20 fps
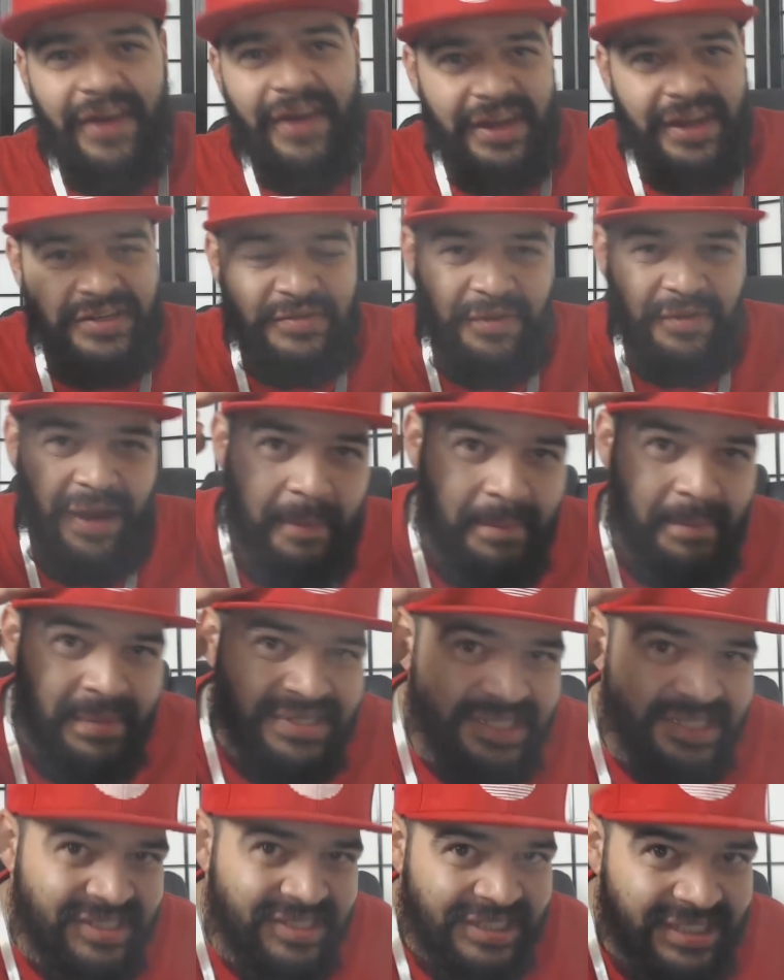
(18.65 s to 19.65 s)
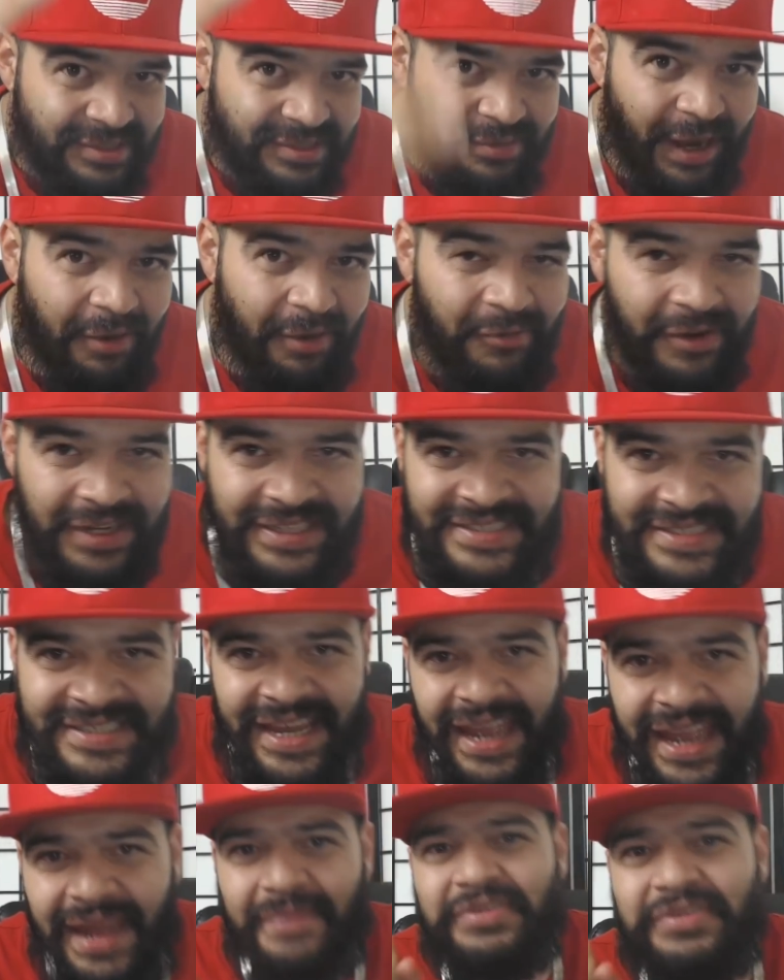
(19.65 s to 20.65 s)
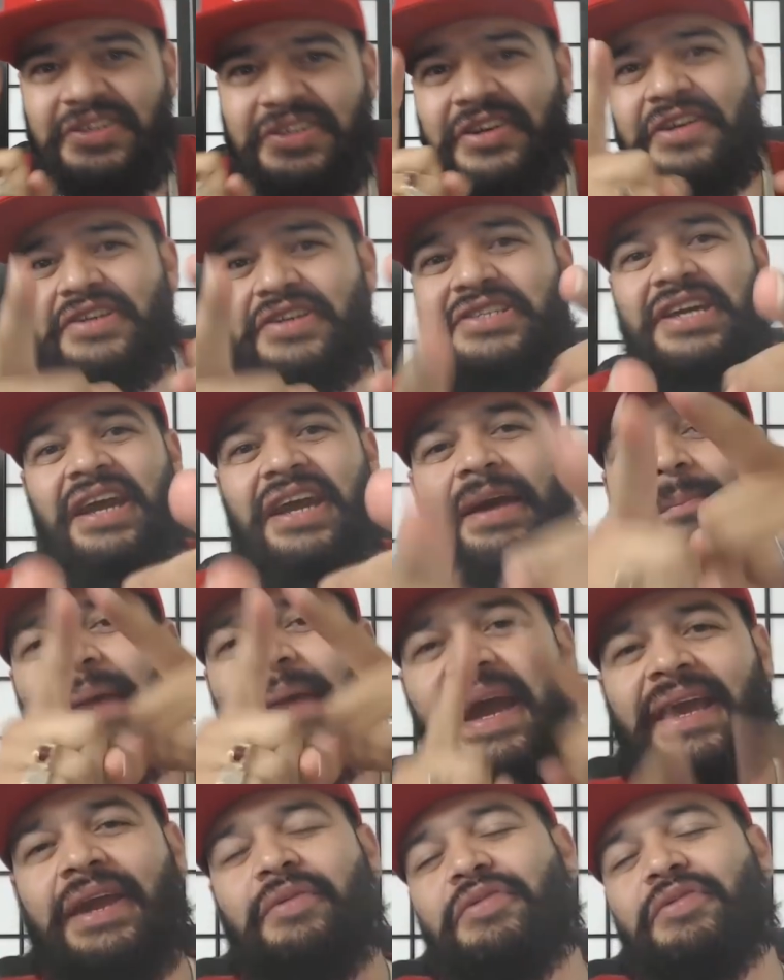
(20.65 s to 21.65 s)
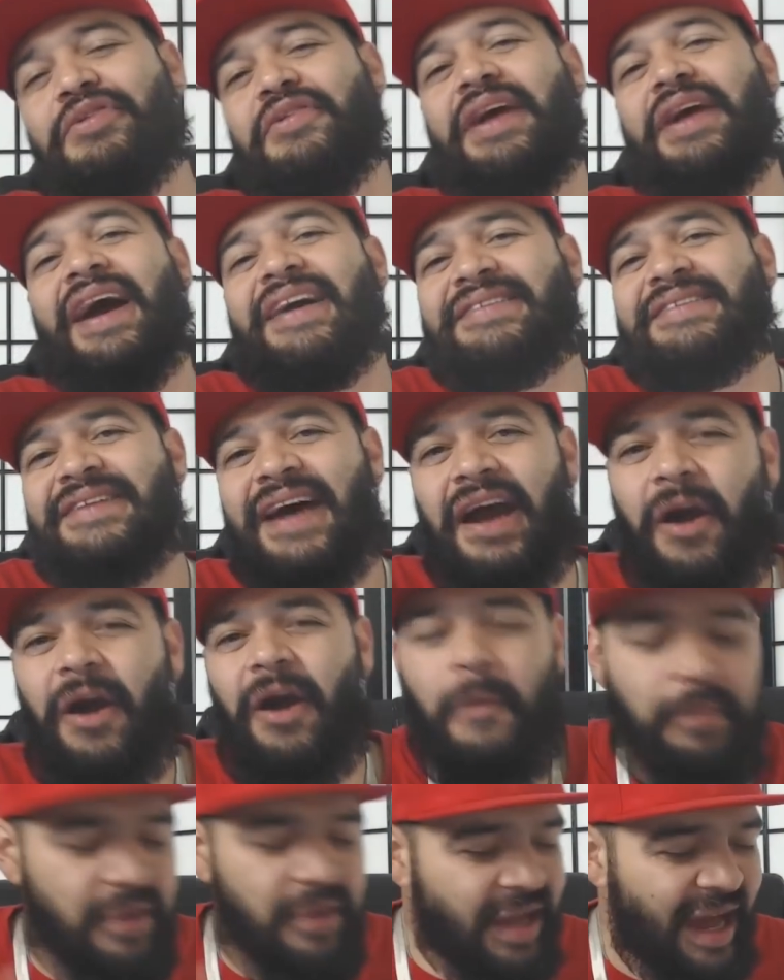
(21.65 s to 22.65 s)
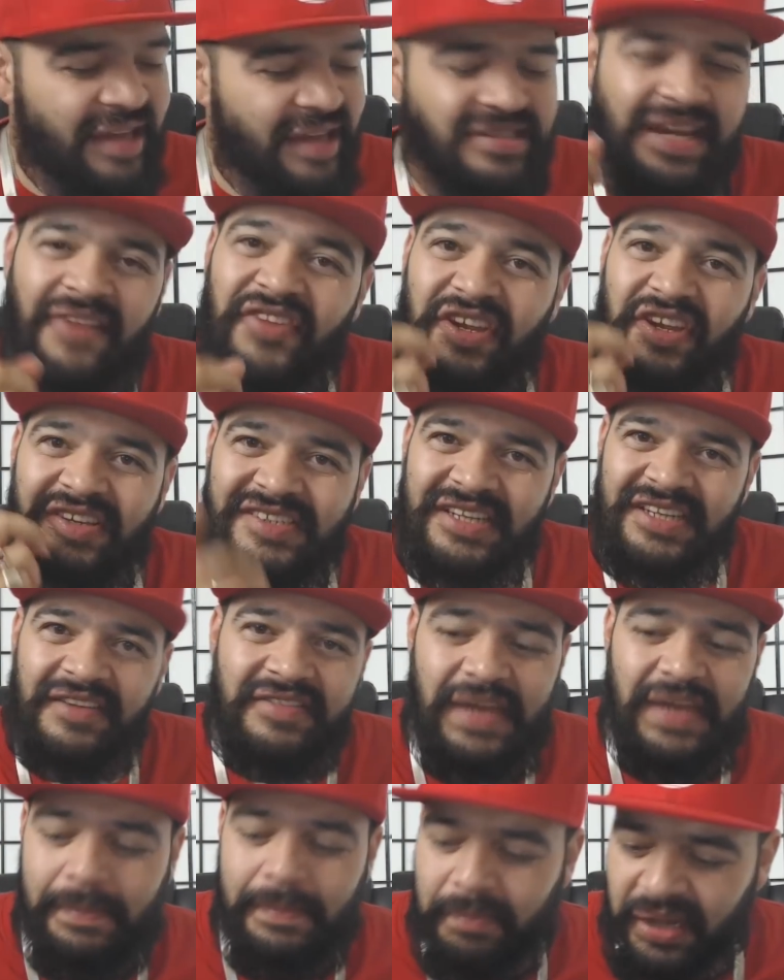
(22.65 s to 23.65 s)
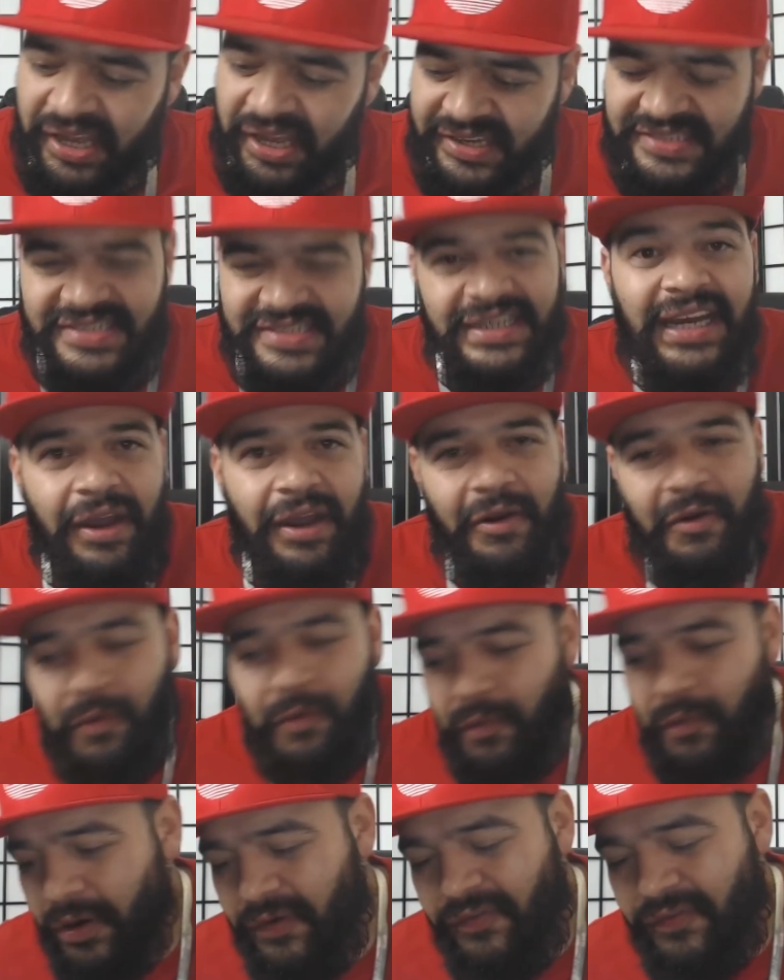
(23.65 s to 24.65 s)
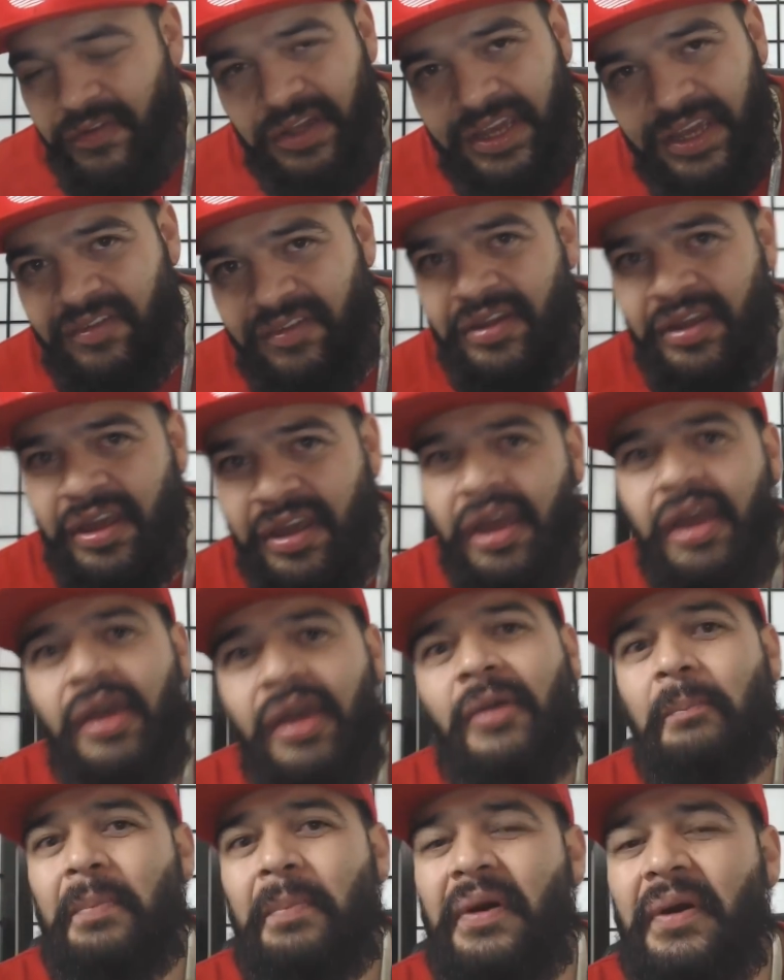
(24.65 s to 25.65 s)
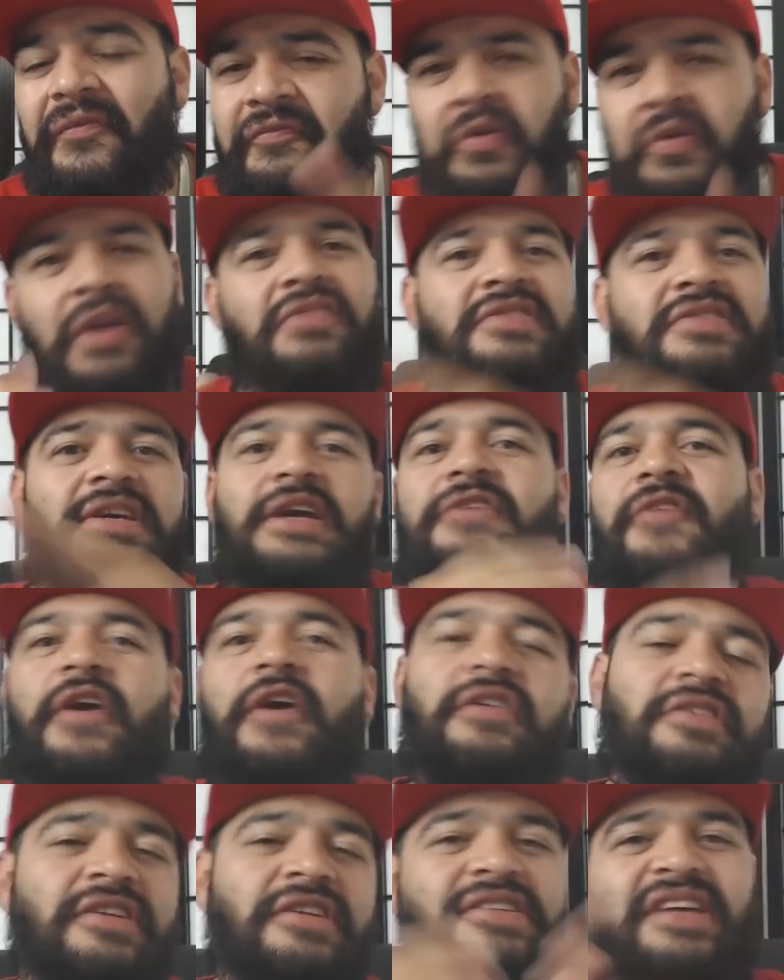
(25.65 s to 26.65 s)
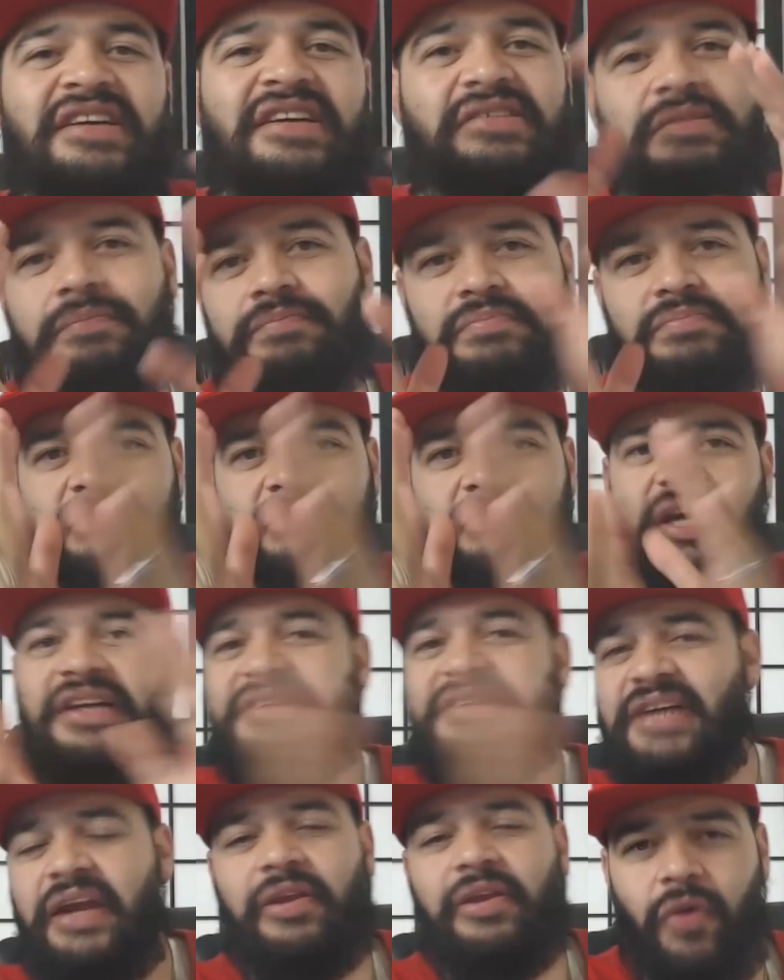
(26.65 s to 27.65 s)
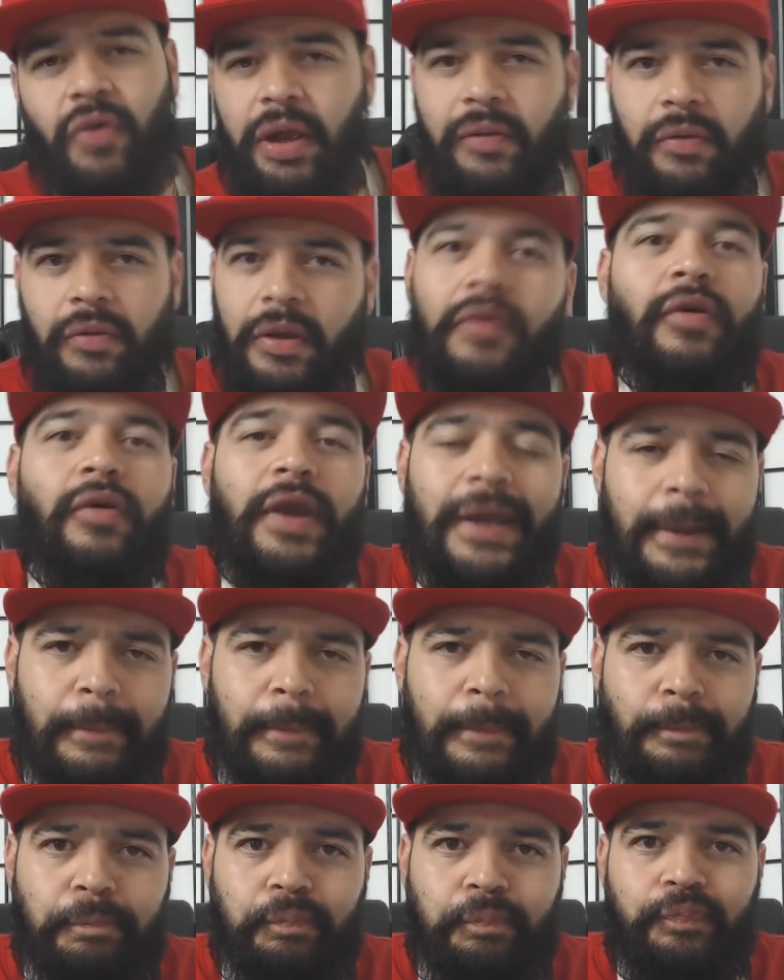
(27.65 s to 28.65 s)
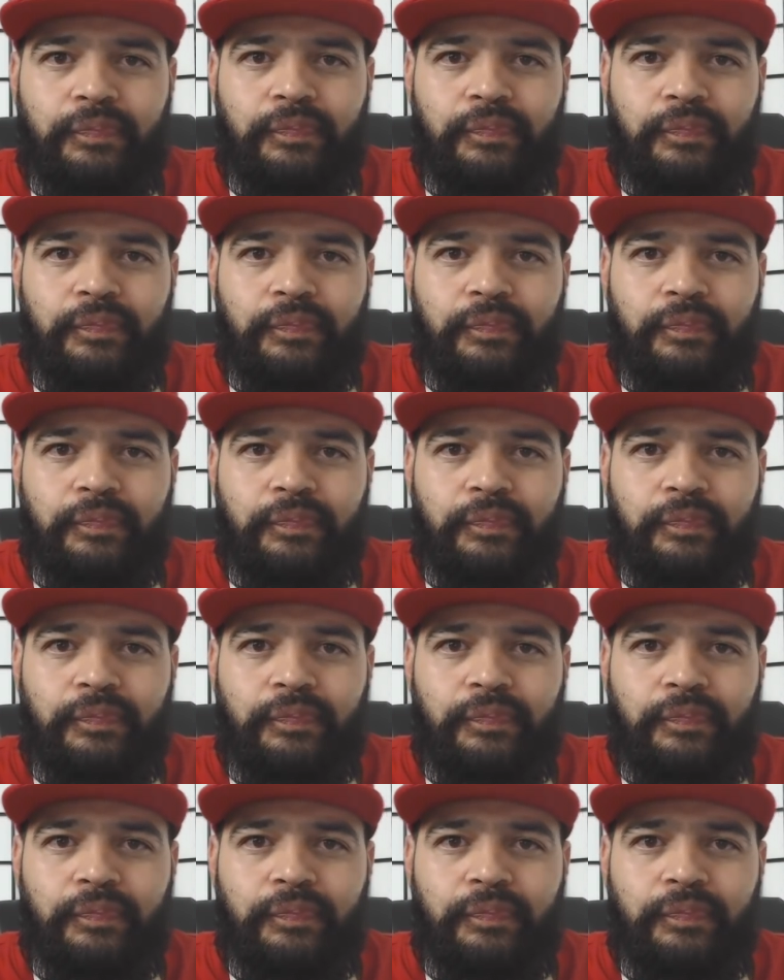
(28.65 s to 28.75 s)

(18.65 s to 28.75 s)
That's right, Mr. Just Right One is damn sure checking back in with you guys today. I hope you guys are having yourselves a blessed or wonderful evening. But first things first, let's get some things out of the way real quick.